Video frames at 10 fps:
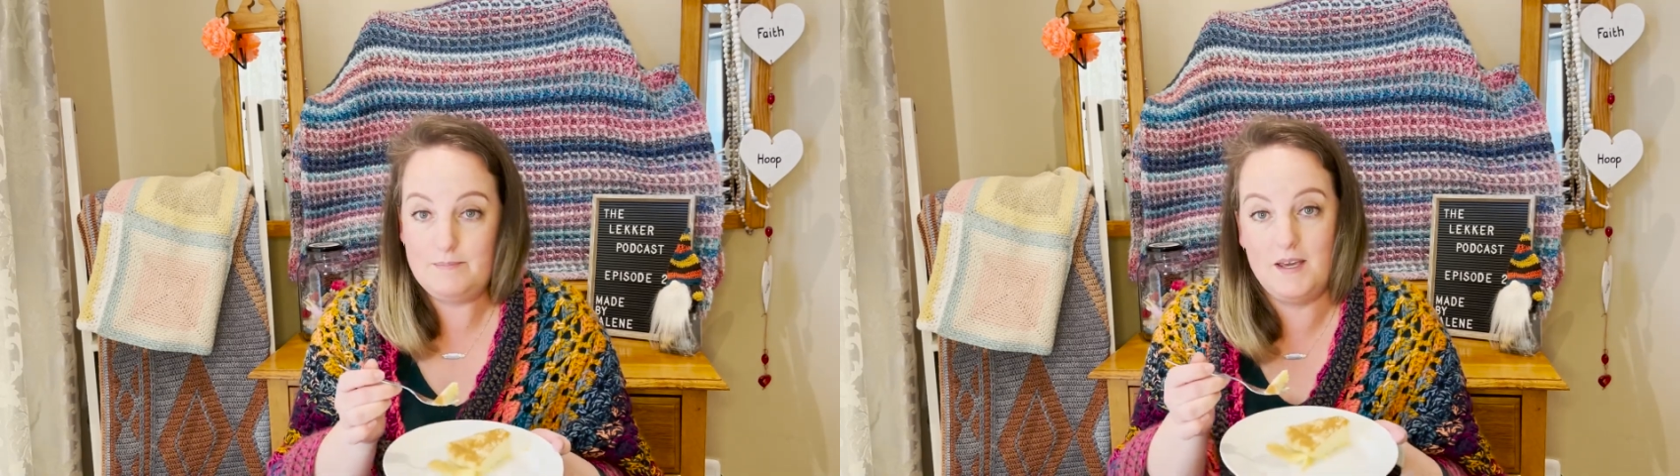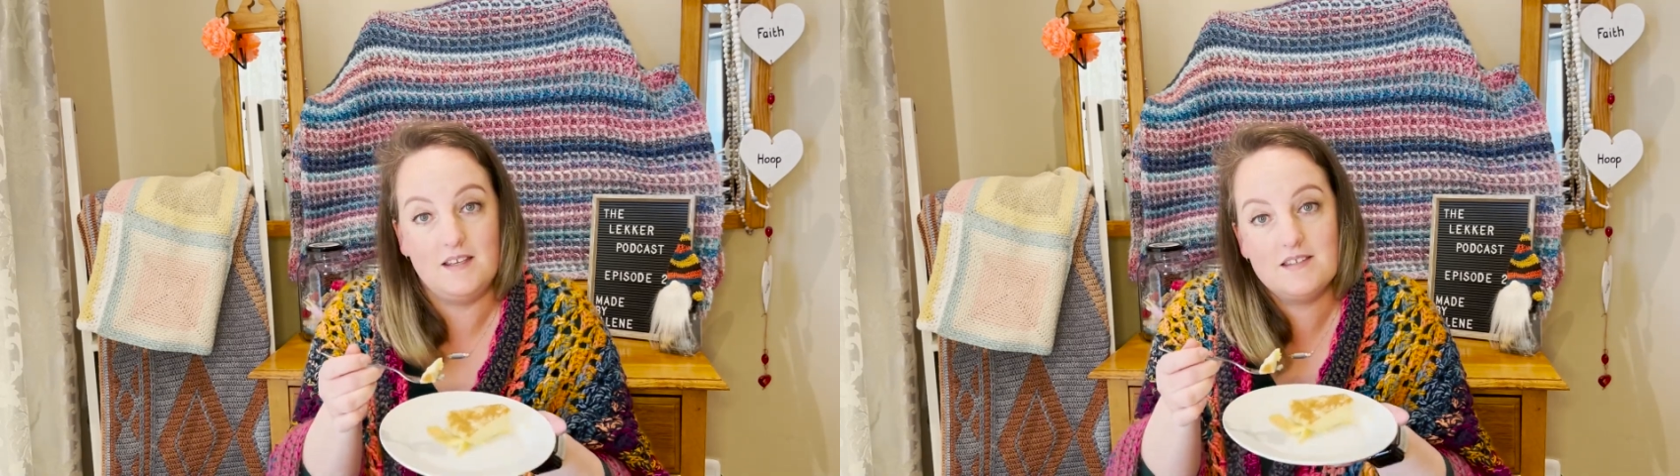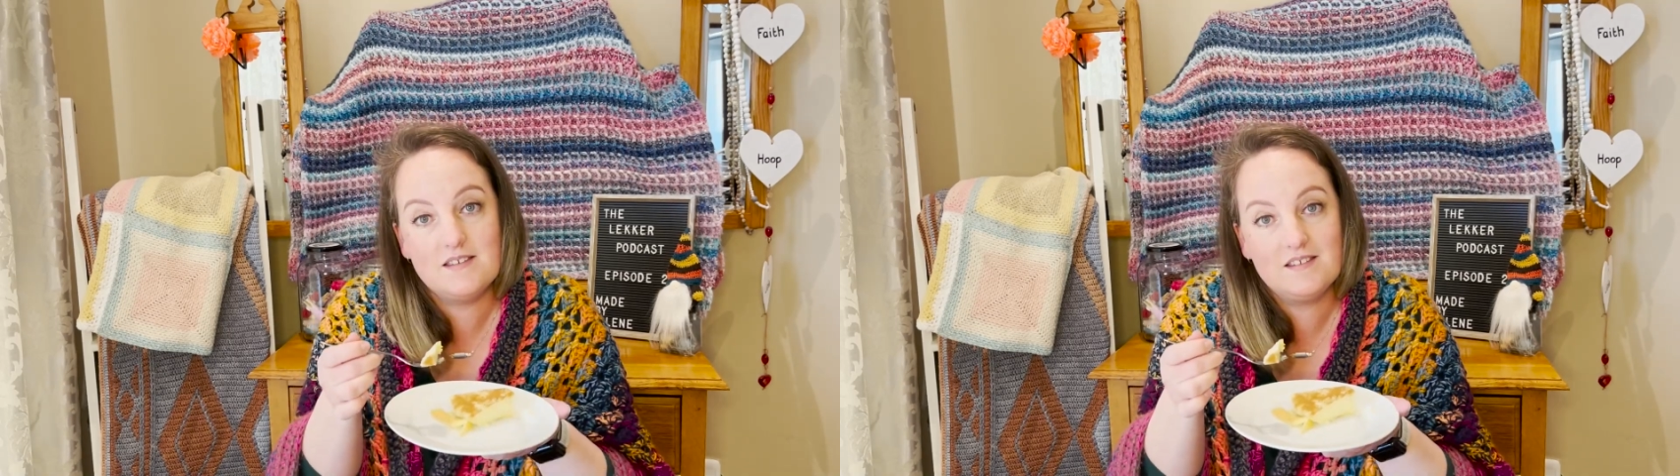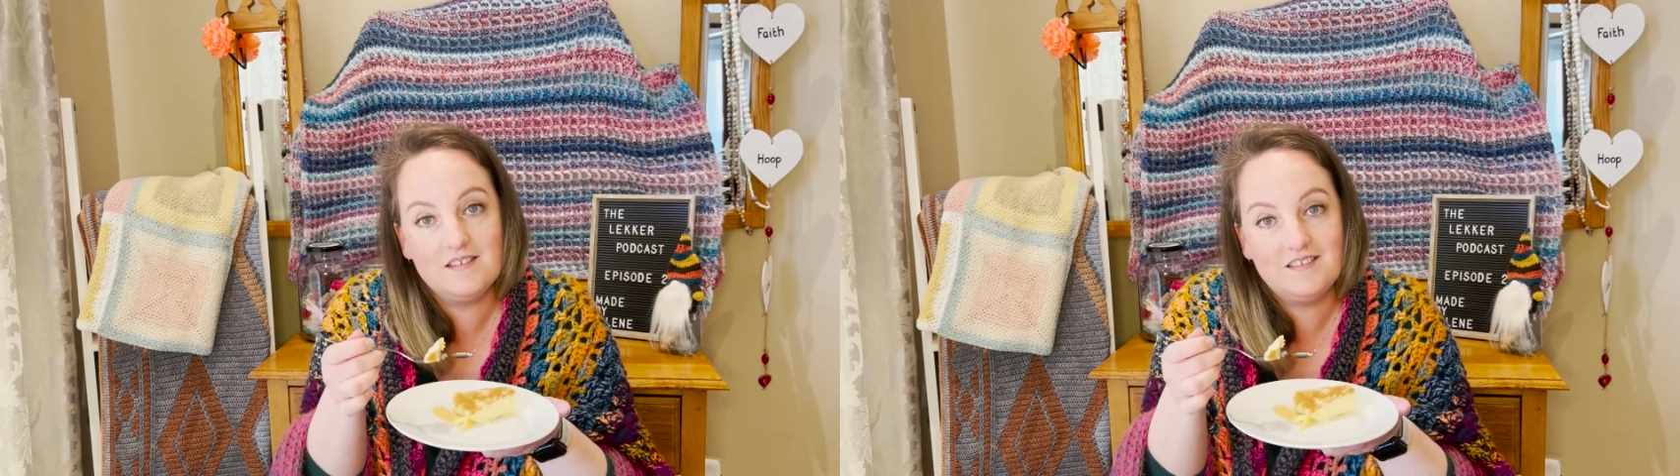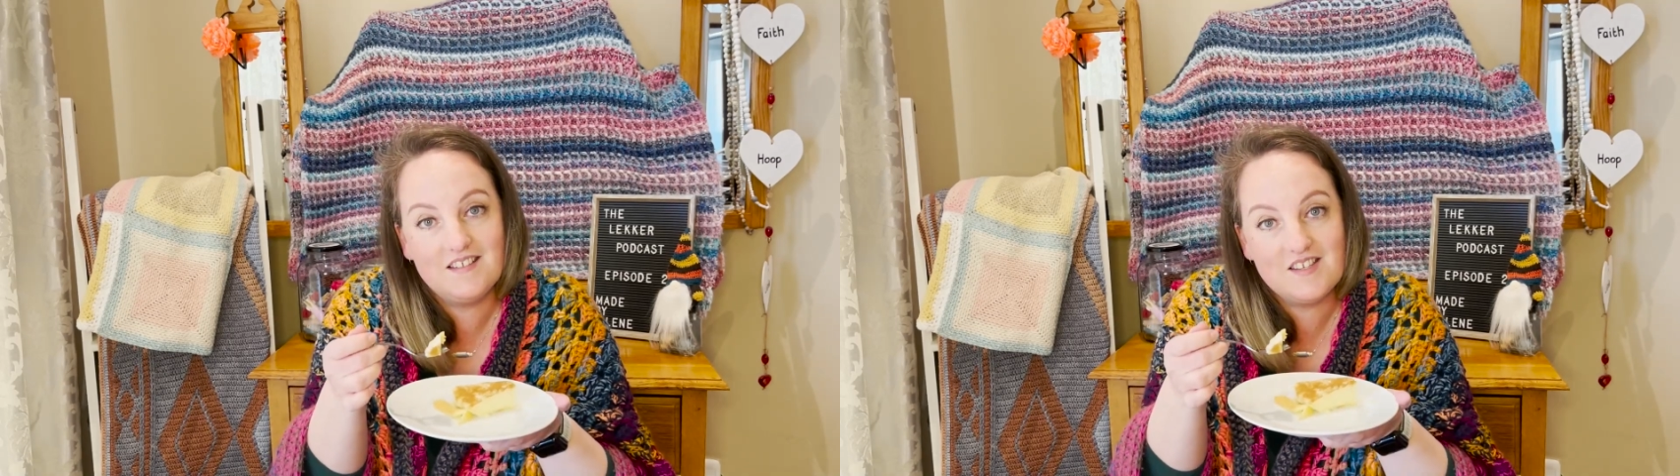best
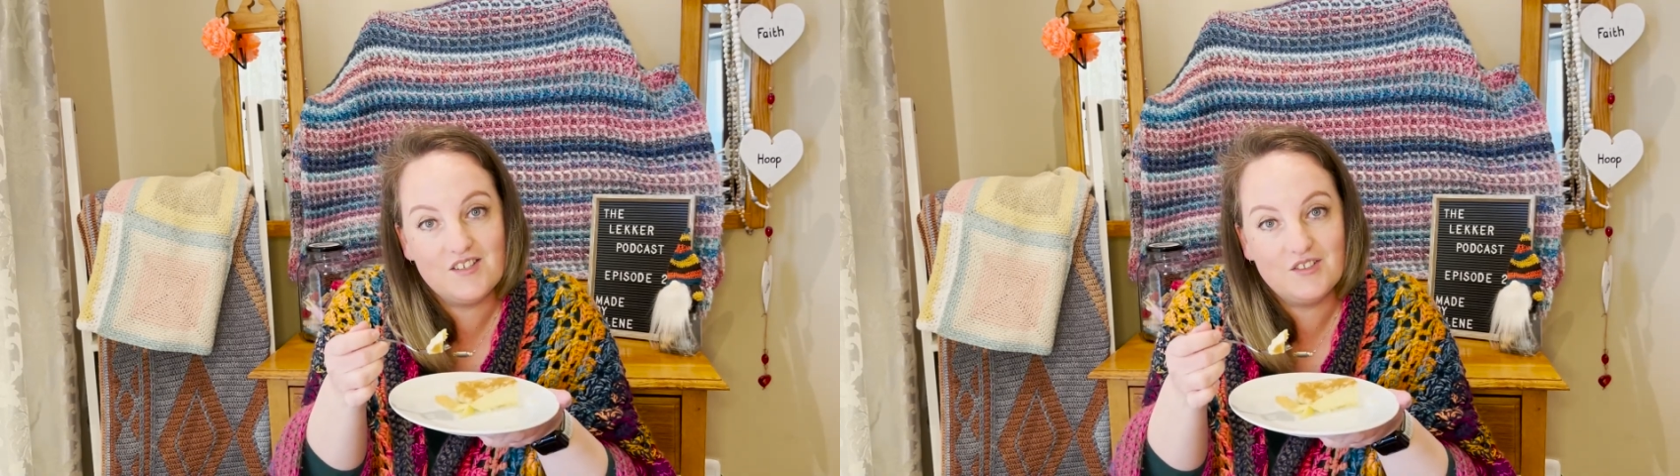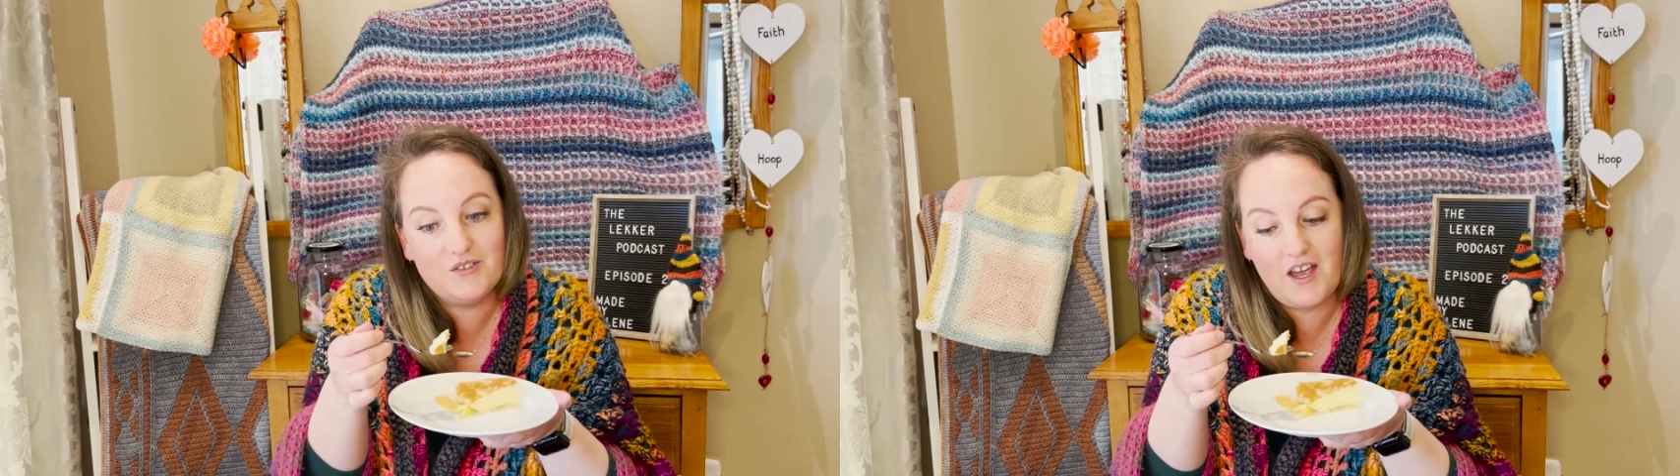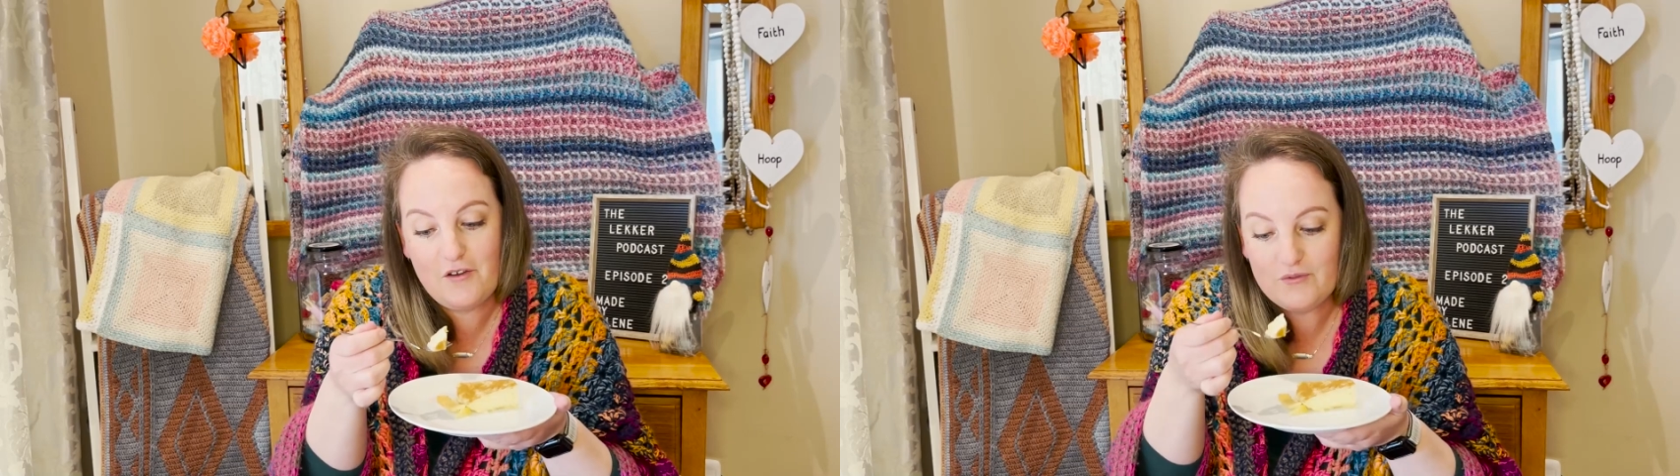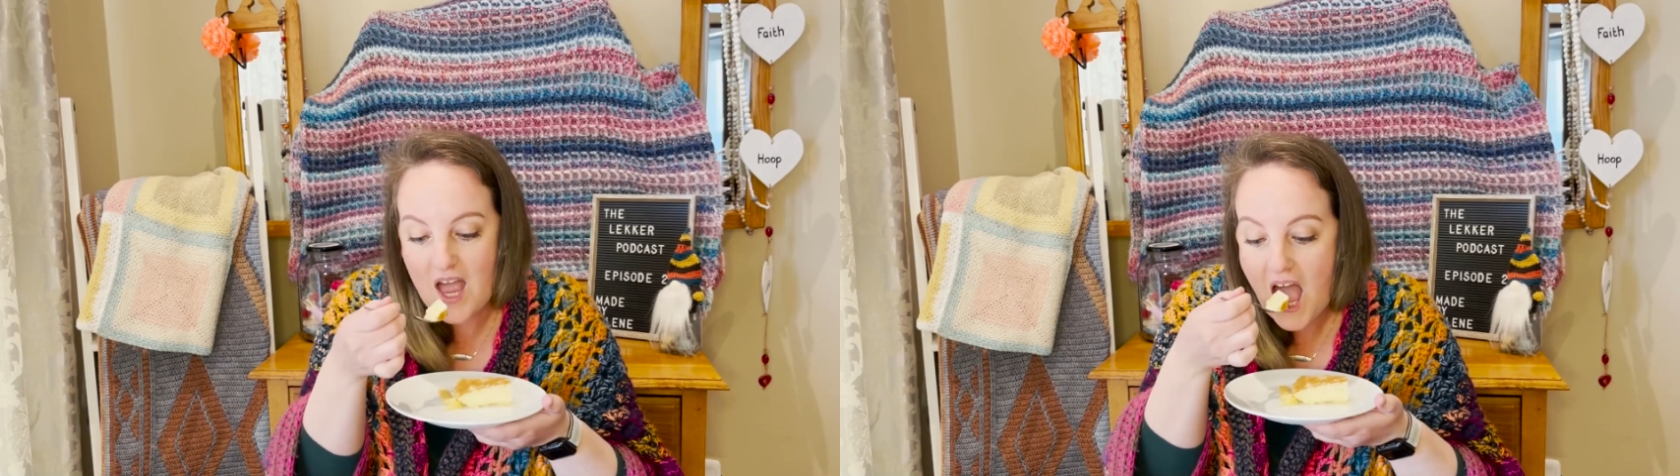dessert to have.